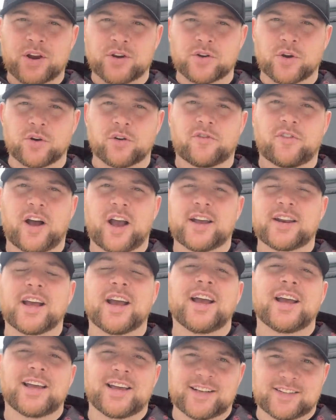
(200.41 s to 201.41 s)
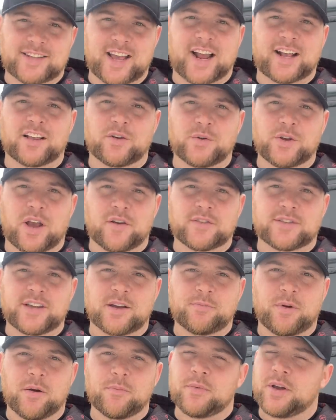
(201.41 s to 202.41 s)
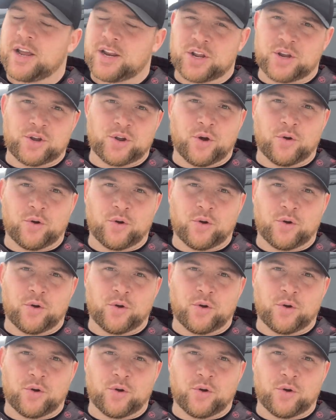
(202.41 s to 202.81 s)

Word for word: notified exactly when you have a tip up and you can go